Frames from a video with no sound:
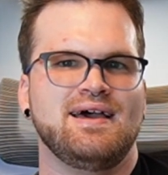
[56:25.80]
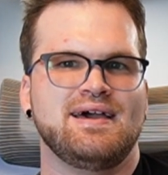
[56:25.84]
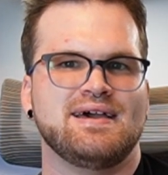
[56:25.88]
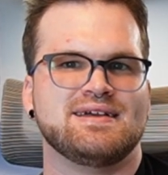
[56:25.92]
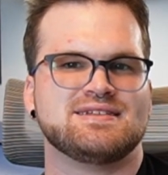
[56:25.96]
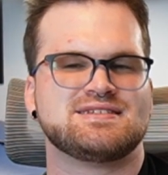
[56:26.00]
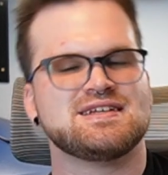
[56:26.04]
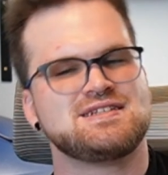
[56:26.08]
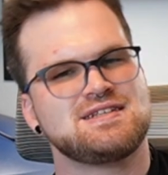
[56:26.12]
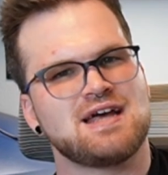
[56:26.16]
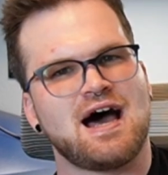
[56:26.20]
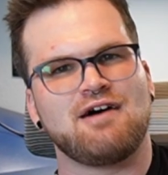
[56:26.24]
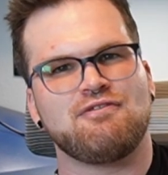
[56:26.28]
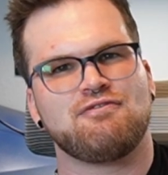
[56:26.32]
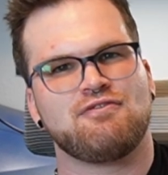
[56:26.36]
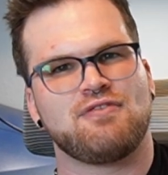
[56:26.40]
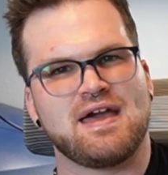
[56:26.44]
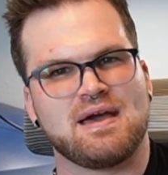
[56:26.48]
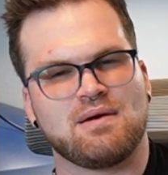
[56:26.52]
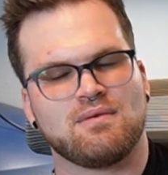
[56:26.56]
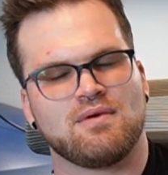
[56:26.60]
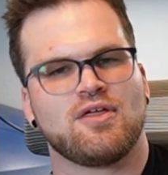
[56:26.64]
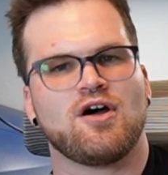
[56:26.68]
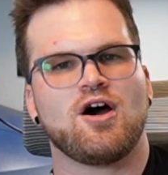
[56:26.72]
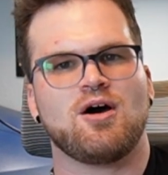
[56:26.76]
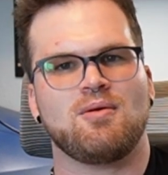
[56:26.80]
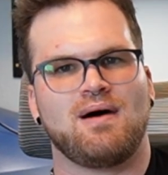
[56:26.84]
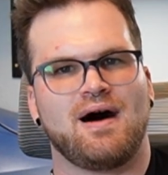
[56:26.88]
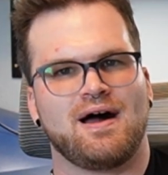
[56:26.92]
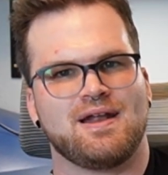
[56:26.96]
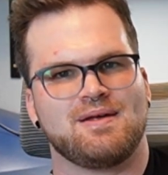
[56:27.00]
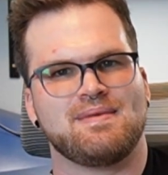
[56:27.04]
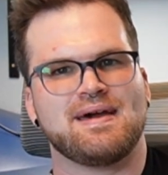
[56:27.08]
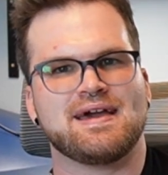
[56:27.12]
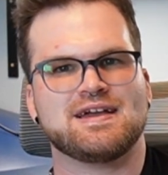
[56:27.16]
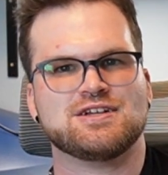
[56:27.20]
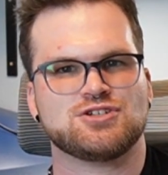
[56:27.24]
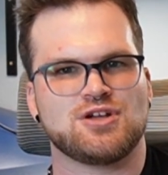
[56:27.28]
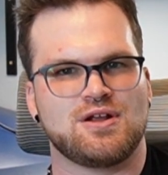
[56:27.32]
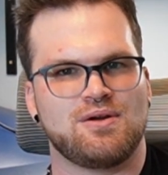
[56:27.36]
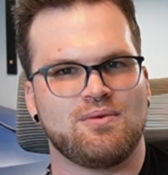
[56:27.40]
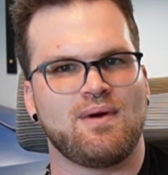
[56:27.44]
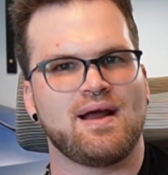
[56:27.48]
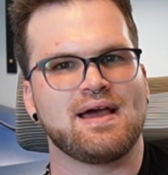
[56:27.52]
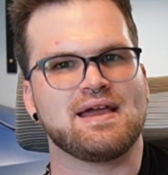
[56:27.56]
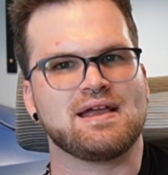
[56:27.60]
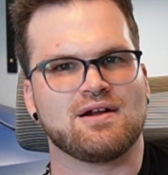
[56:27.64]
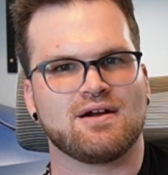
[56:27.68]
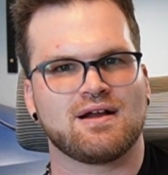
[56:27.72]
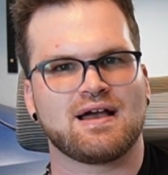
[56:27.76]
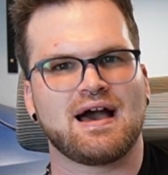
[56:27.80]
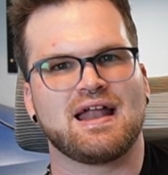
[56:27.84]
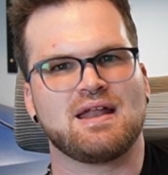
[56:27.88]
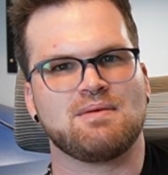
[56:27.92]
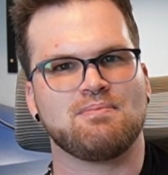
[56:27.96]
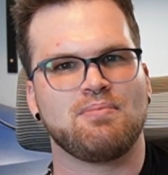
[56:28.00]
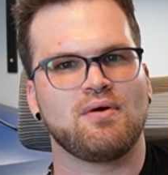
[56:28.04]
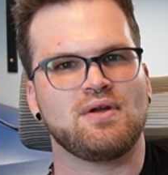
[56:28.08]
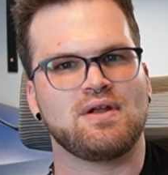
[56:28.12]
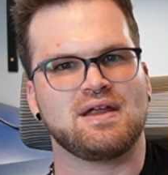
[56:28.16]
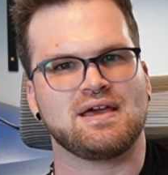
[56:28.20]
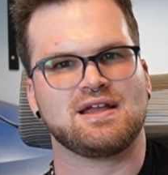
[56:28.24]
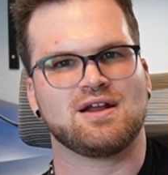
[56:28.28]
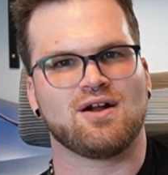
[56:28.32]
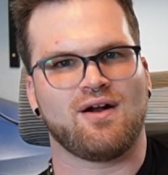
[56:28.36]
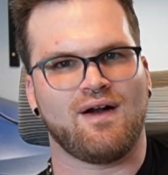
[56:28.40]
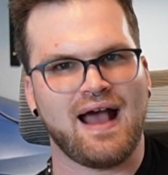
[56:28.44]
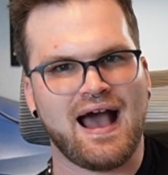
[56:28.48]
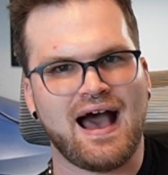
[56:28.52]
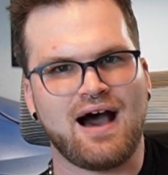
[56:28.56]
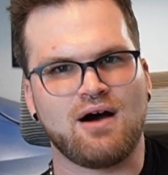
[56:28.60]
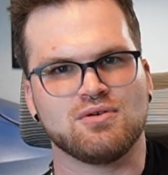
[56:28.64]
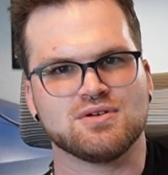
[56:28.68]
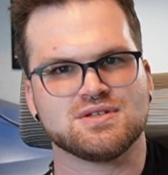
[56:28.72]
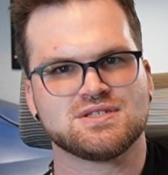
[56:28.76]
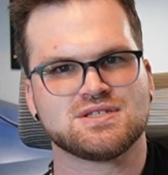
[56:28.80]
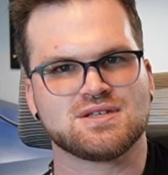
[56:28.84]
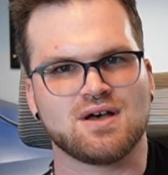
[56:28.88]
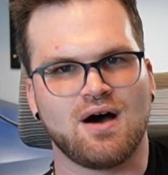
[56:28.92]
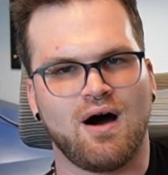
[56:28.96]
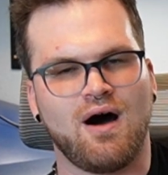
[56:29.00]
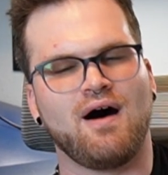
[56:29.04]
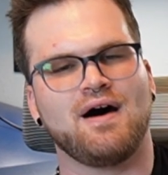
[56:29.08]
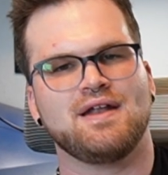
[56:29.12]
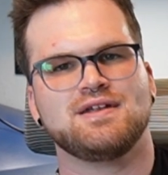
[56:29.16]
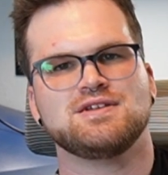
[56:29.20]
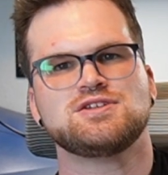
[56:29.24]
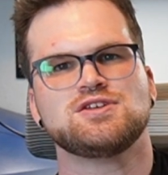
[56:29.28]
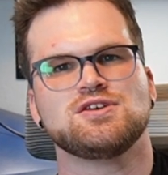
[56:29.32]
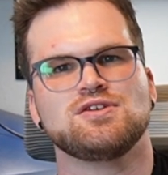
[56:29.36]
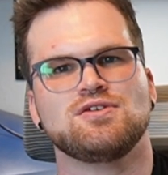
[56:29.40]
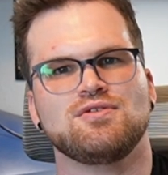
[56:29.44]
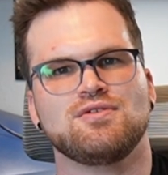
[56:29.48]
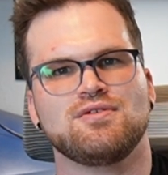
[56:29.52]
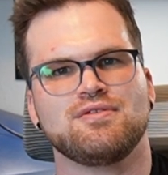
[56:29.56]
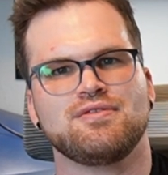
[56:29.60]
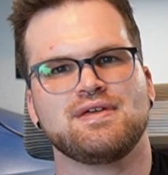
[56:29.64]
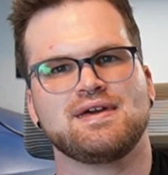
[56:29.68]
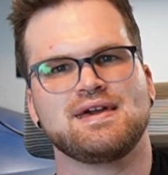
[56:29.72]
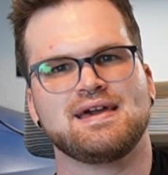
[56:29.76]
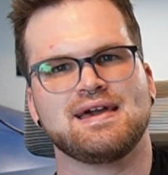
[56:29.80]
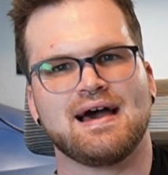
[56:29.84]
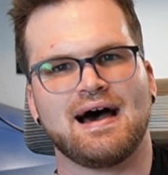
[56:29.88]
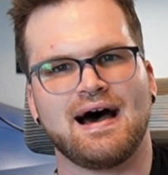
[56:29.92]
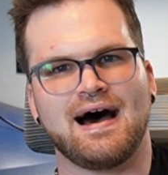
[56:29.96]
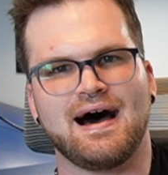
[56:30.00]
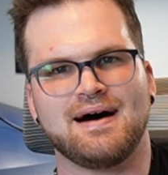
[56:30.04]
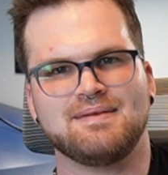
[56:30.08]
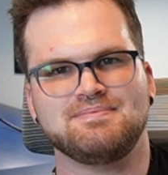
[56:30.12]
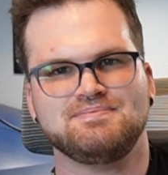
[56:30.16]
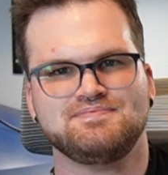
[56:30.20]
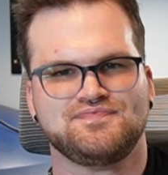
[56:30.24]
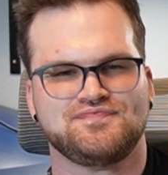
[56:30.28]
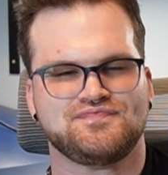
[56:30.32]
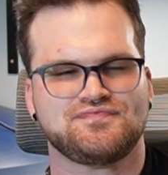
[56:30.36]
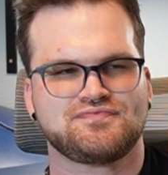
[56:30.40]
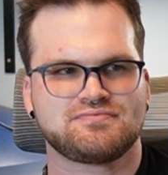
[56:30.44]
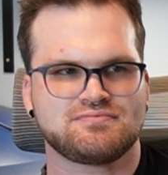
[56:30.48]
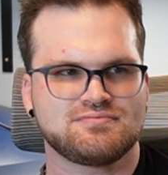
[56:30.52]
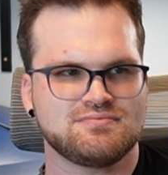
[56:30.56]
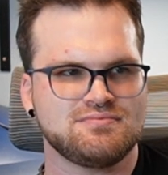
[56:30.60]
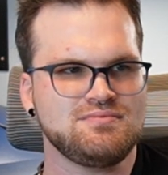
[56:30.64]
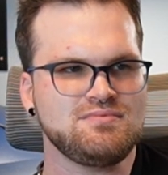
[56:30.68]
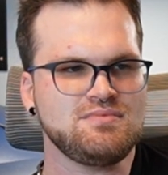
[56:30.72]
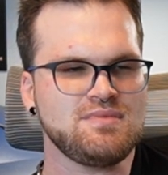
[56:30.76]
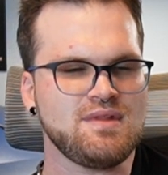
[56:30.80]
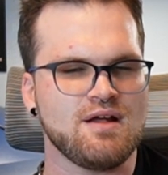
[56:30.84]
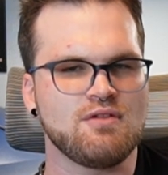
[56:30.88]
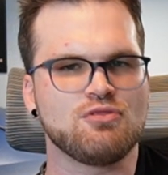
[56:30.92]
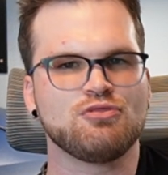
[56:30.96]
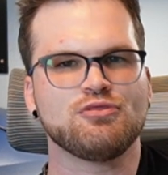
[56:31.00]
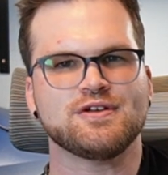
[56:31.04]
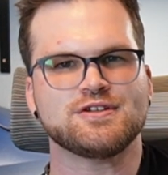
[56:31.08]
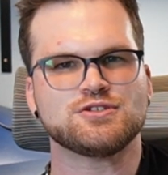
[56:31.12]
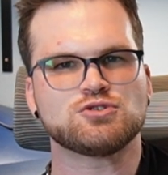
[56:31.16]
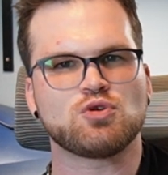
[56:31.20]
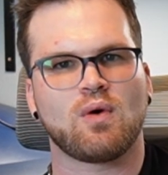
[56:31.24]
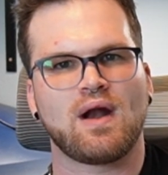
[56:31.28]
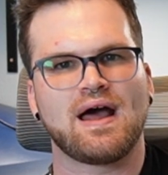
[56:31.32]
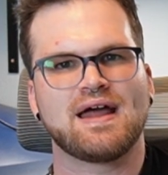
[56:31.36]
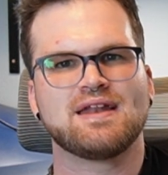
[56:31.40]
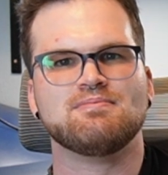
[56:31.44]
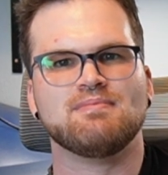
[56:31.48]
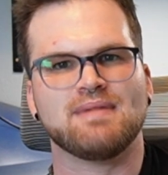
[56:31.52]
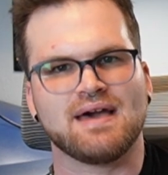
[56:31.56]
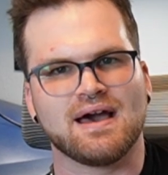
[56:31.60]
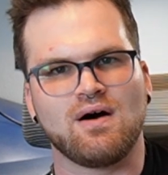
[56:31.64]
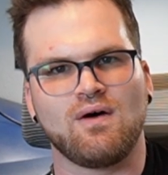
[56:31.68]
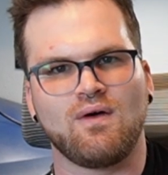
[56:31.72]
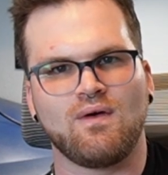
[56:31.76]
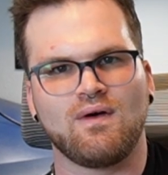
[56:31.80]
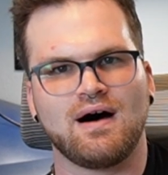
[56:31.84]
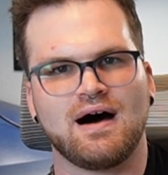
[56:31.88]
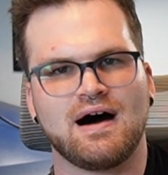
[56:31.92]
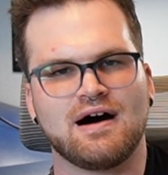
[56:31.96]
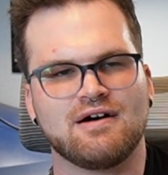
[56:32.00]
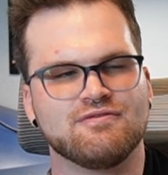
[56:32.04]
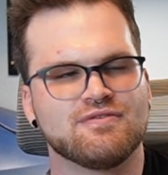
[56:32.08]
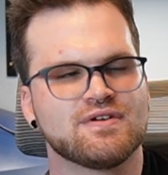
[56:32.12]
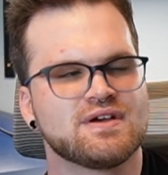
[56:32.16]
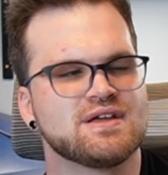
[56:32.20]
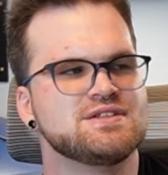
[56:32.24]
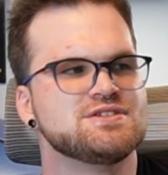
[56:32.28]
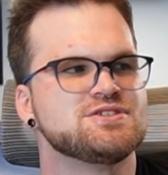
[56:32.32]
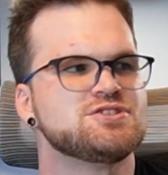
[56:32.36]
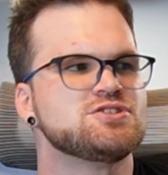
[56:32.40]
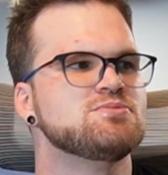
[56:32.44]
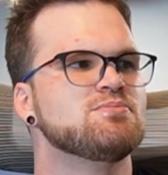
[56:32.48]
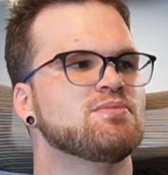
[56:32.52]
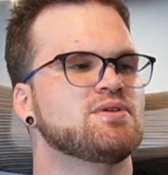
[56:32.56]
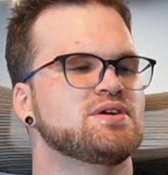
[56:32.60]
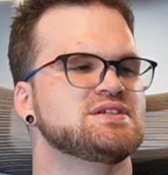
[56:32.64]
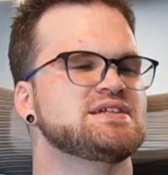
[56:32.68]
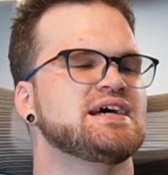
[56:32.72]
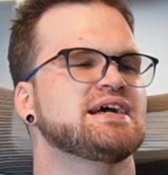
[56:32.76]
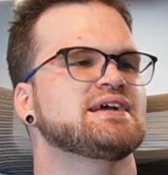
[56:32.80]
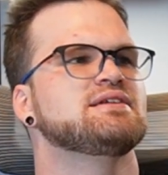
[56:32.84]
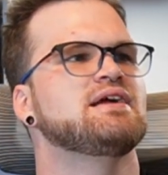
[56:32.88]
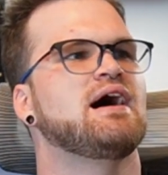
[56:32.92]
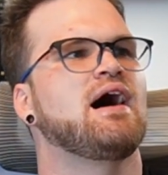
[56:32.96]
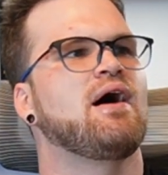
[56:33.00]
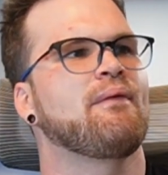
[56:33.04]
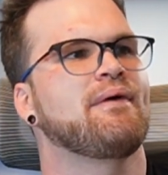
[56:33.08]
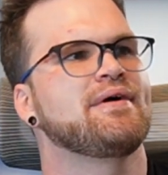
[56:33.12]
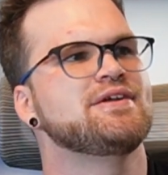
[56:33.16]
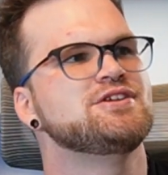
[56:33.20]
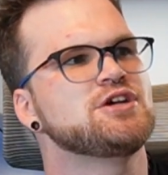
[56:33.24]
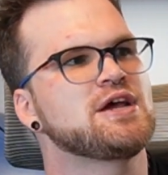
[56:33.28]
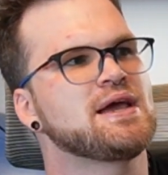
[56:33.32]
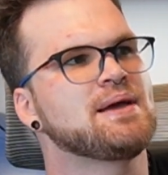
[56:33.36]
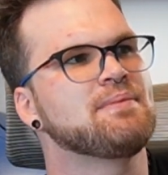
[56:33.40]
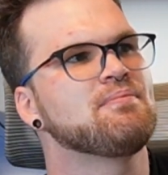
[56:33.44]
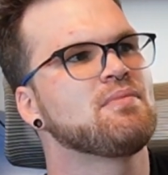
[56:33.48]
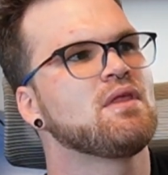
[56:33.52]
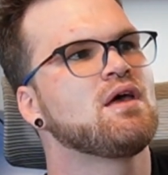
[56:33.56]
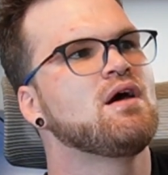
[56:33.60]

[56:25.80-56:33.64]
It's a tough thing with home automation, right? You're kind of putting your house onto the treadmill of consumer technology.